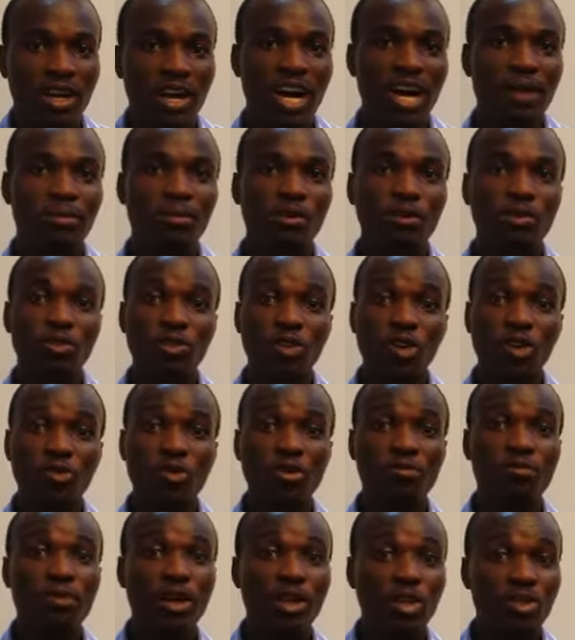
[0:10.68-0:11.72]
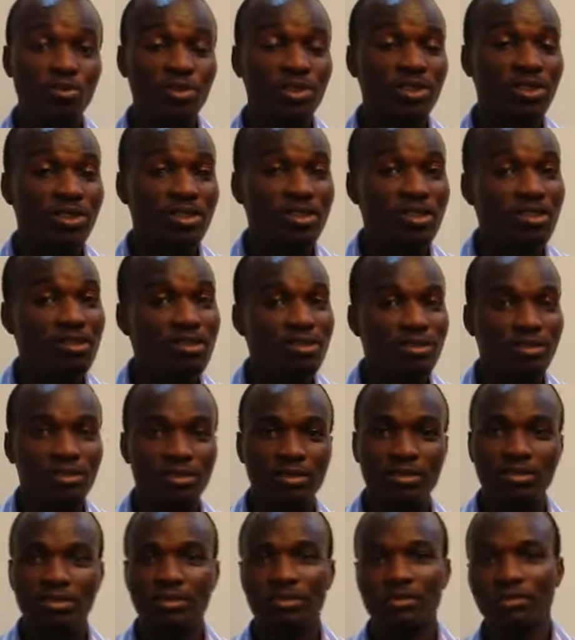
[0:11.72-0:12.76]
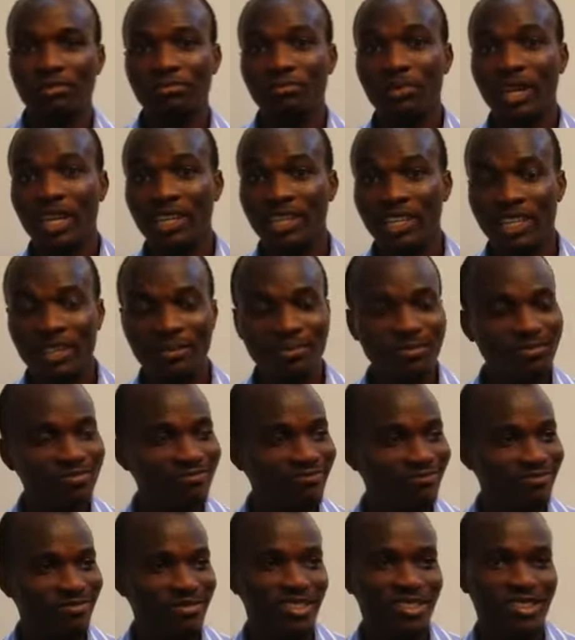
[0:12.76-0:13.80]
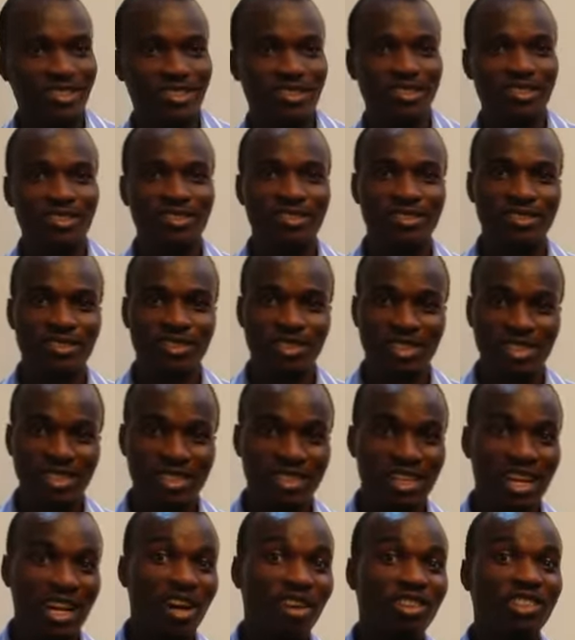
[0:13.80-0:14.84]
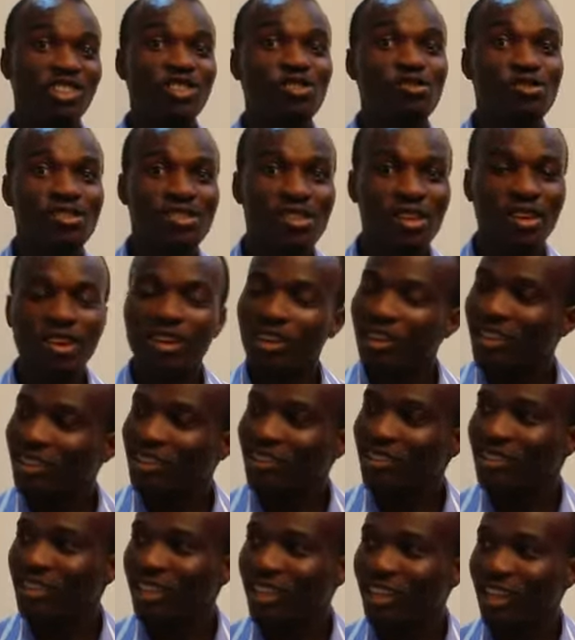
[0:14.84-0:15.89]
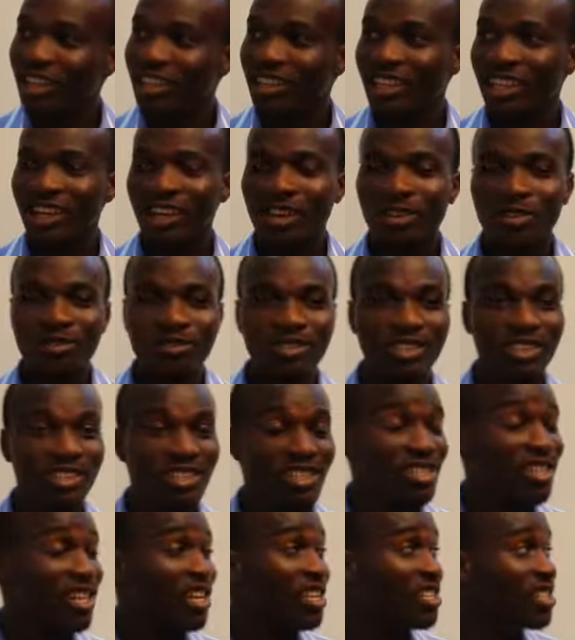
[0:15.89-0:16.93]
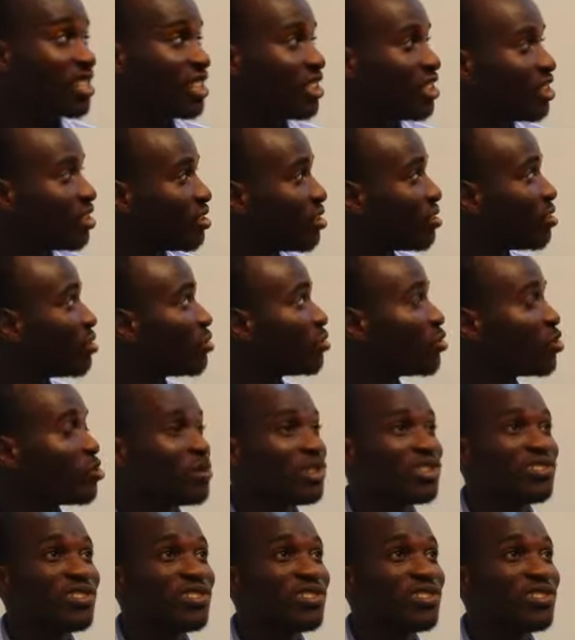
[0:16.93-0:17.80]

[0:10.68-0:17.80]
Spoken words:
I'm Olokobi Pelumi by name, the accounting tutor, and now in this lesson we'll be